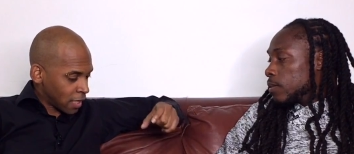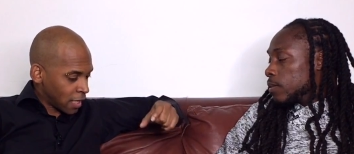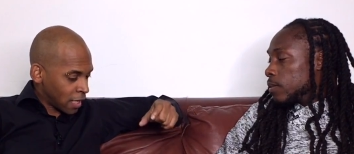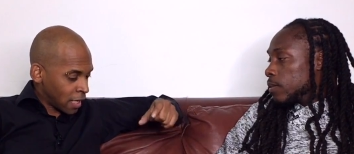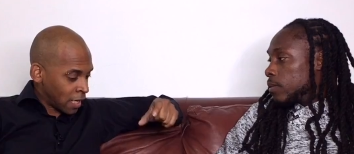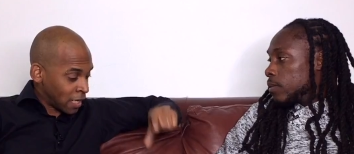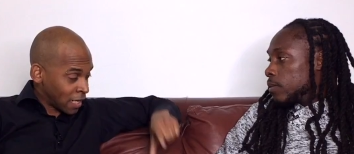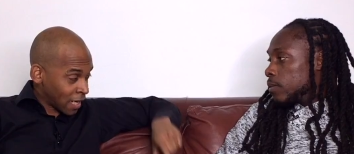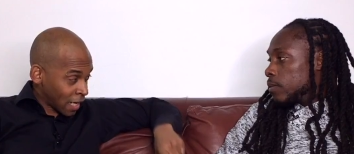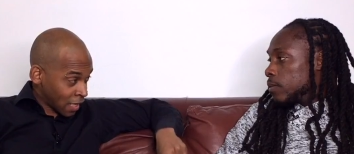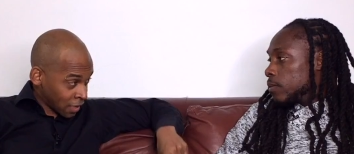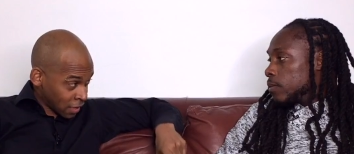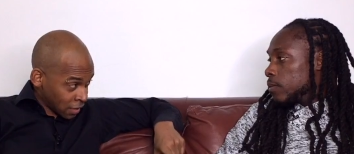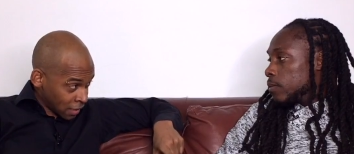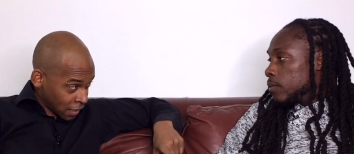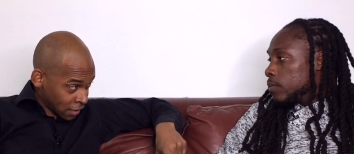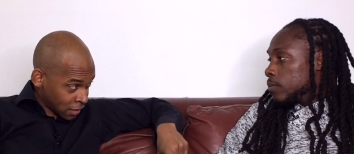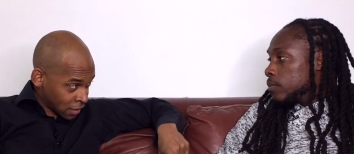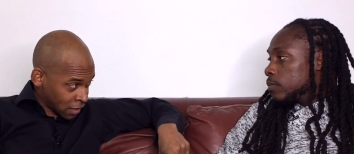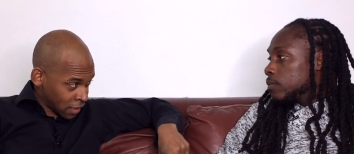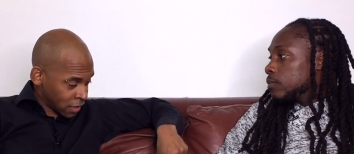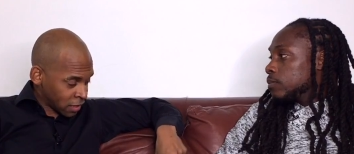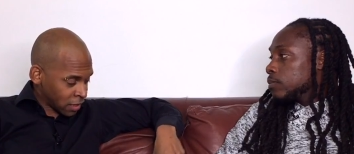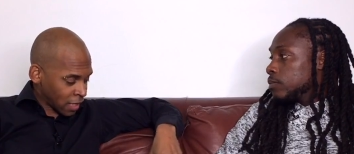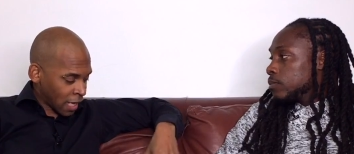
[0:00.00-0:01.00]
Speaker 1: in
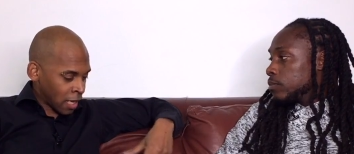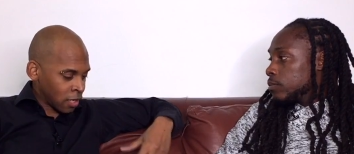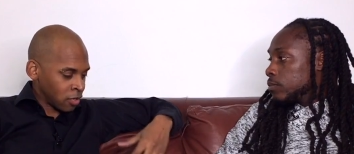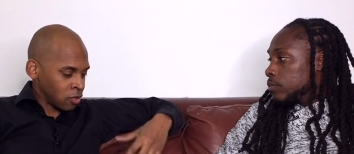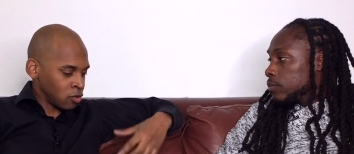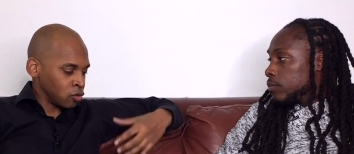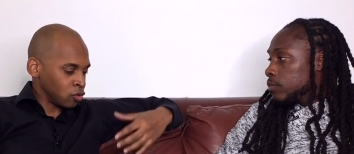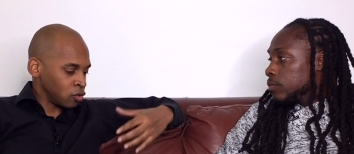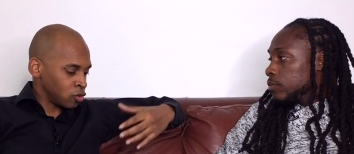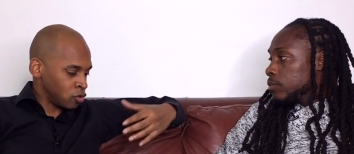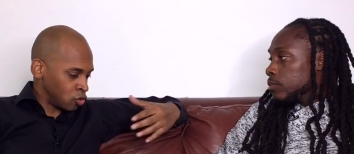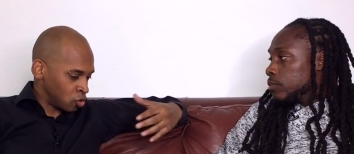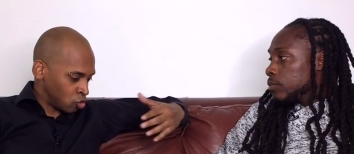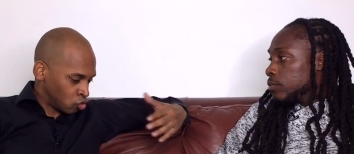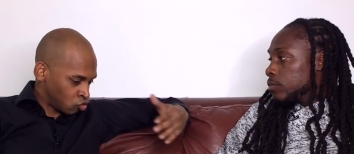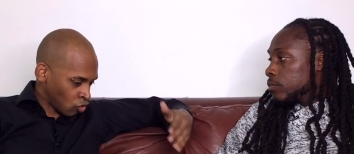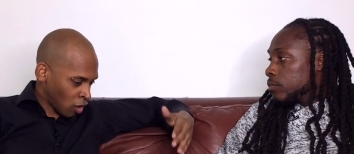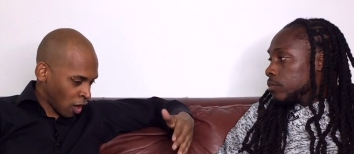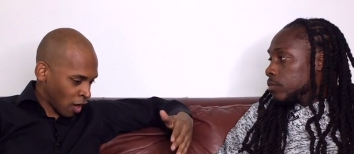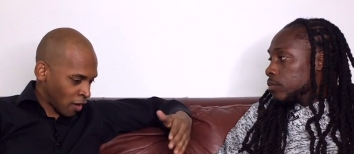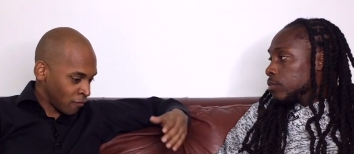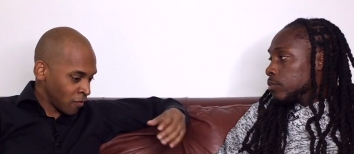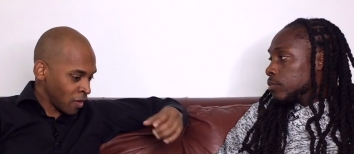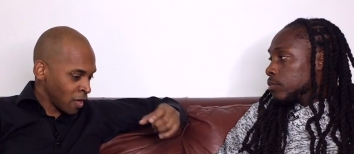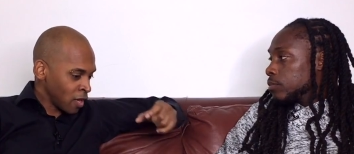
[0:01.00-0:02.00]
athletics and your your
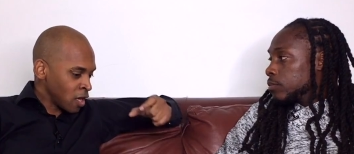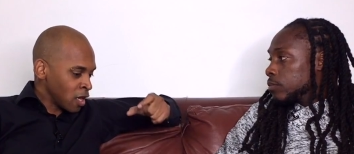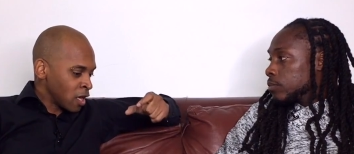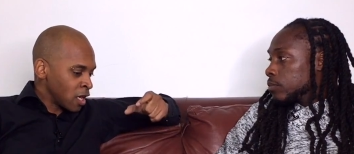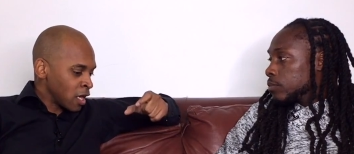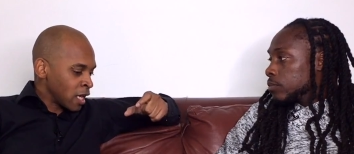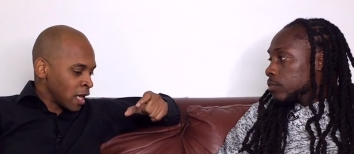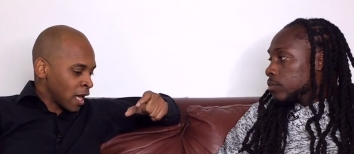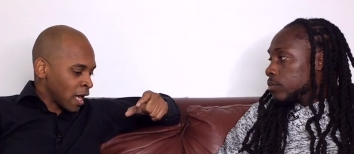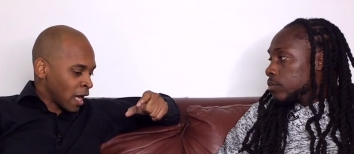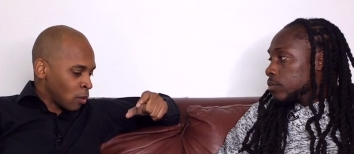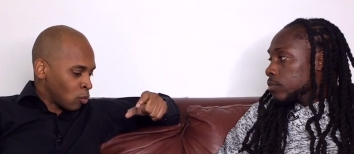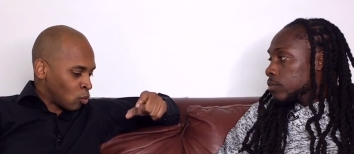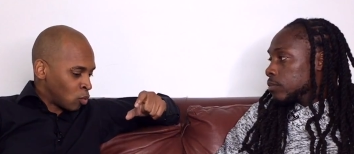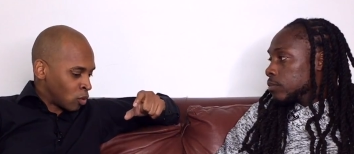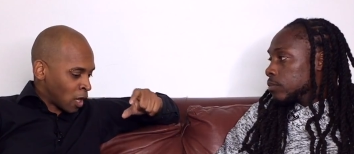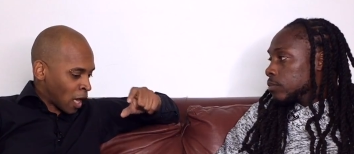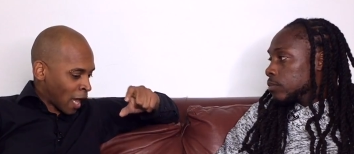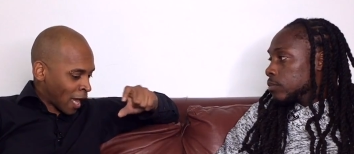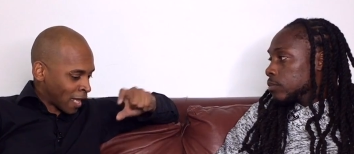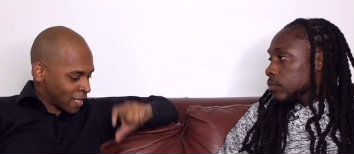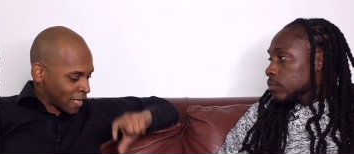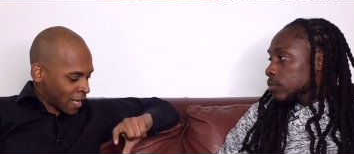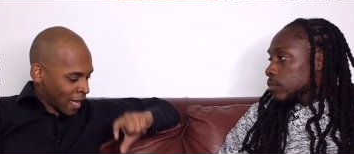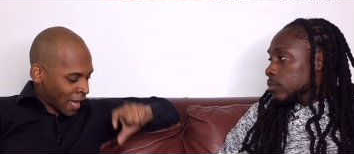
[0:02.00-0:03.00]
drive
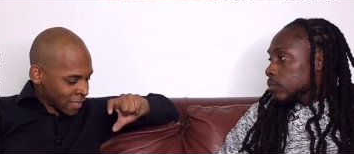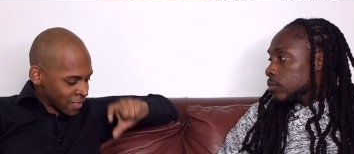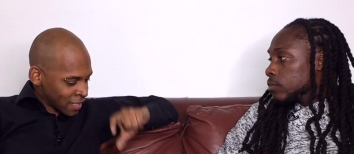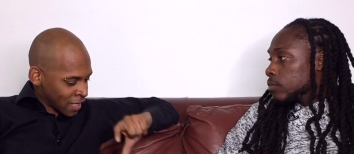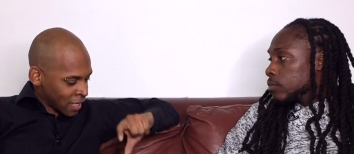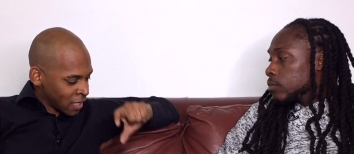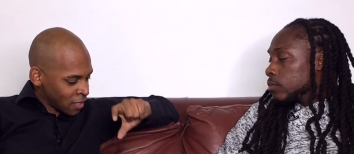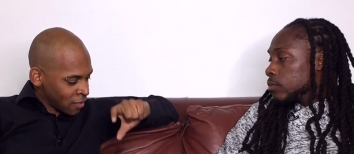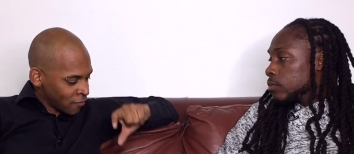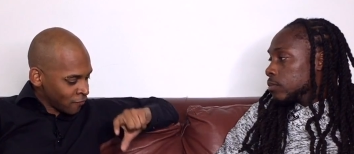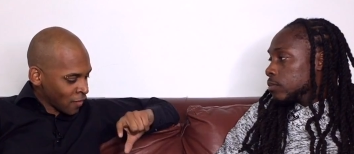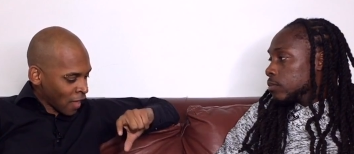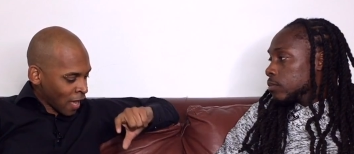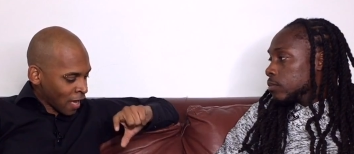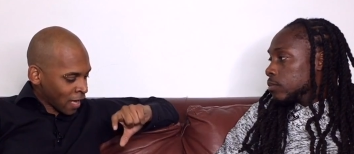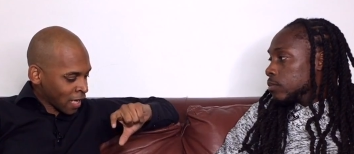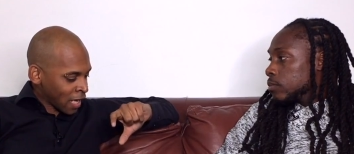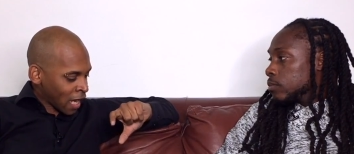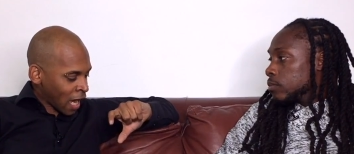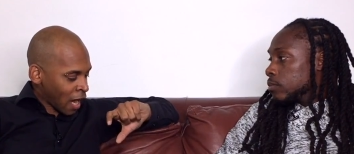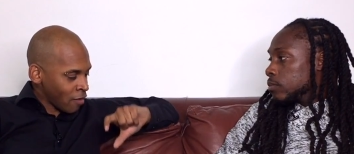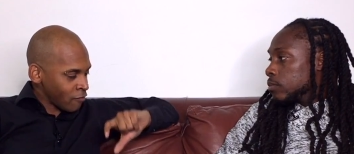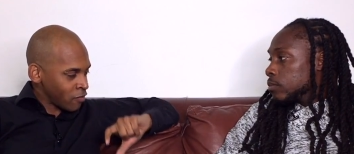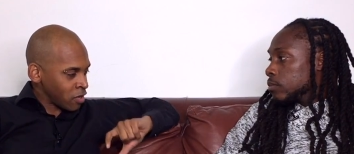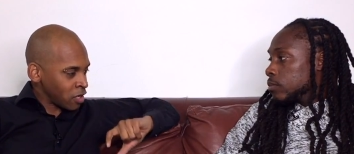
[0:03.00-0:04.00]
had has any of that
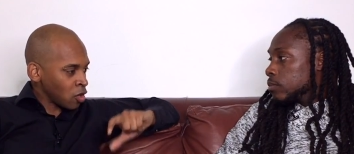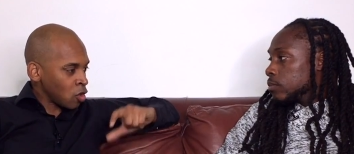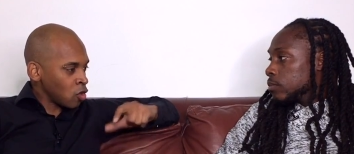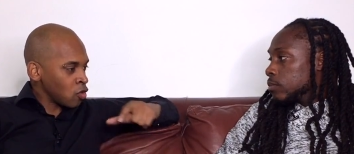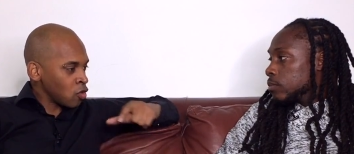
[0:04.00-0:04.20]
carried